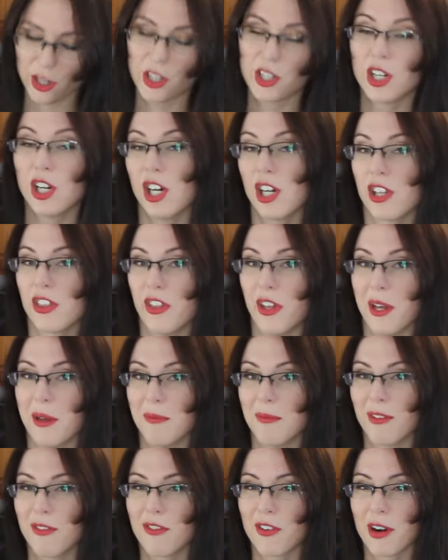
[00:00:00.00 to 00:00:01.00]
cook
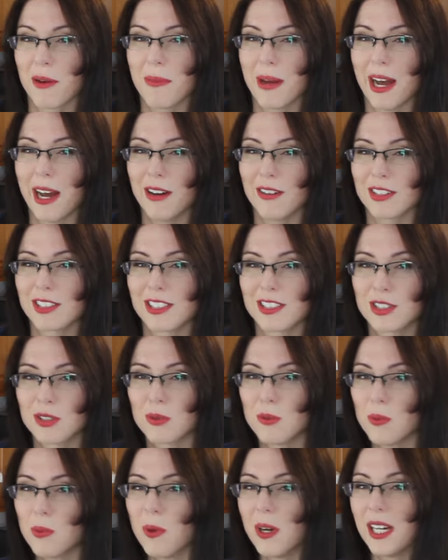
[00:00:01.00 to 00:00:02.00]
them for about
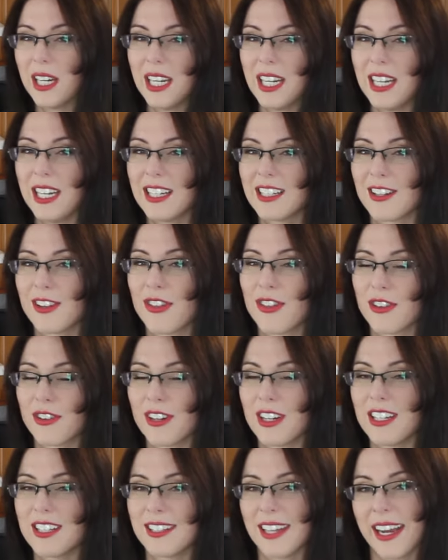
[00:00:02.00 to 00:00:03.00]
20 to
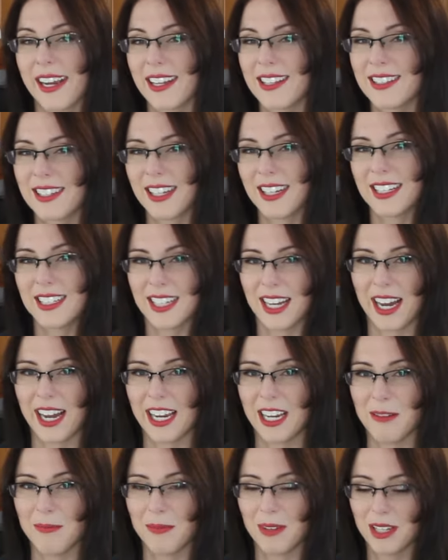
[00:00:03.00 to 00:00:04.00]
30 seconds at a
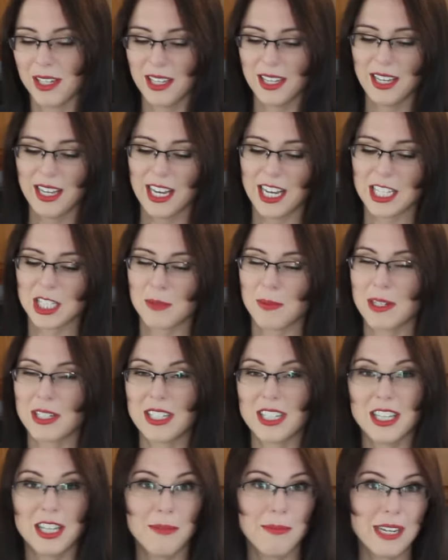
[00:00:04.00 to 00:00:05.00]
time,
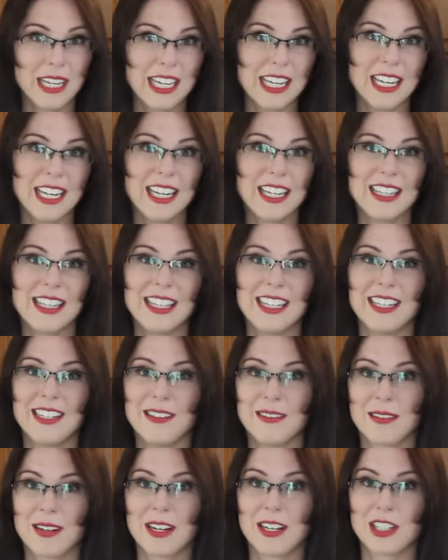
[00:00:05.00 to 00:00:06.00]
especially at the beginning, and
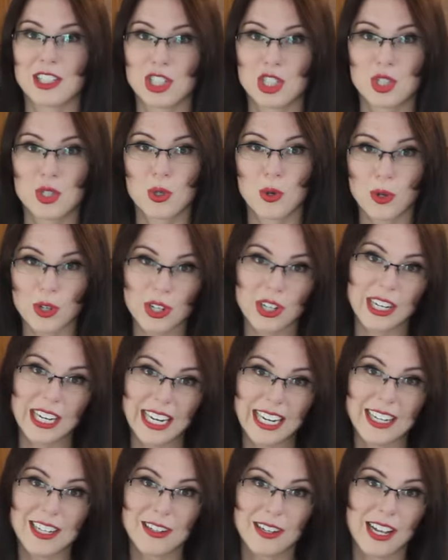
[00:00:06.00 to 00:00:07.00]
then shorter
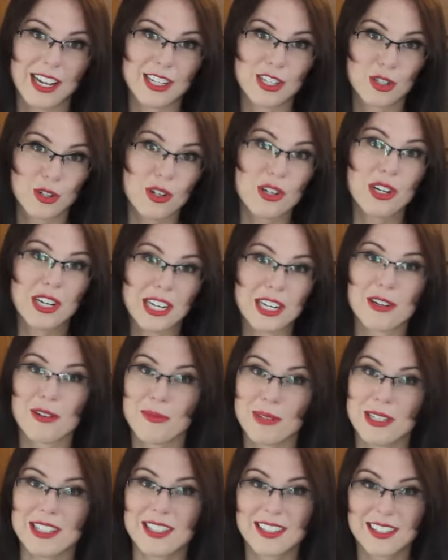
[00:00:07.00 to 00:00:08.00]

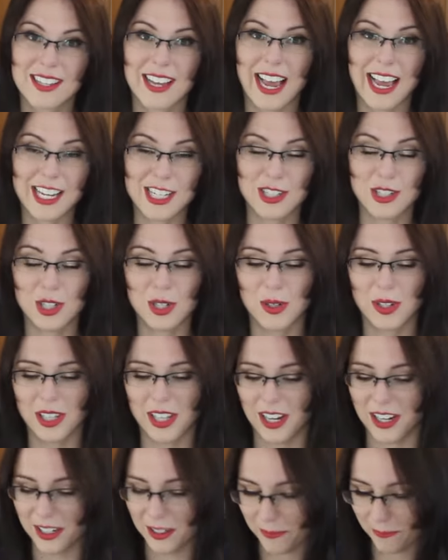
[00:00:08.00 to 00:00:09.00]
increments as you go
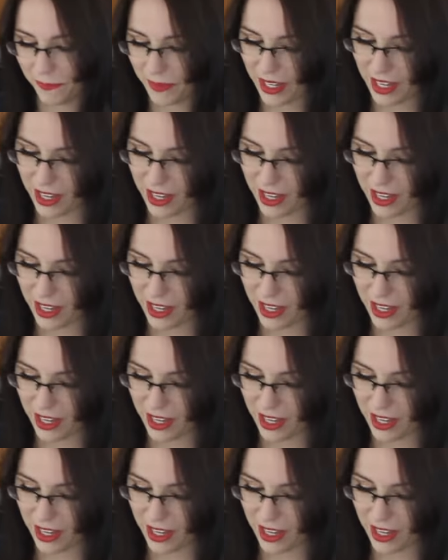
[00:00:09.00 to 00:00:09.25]
along.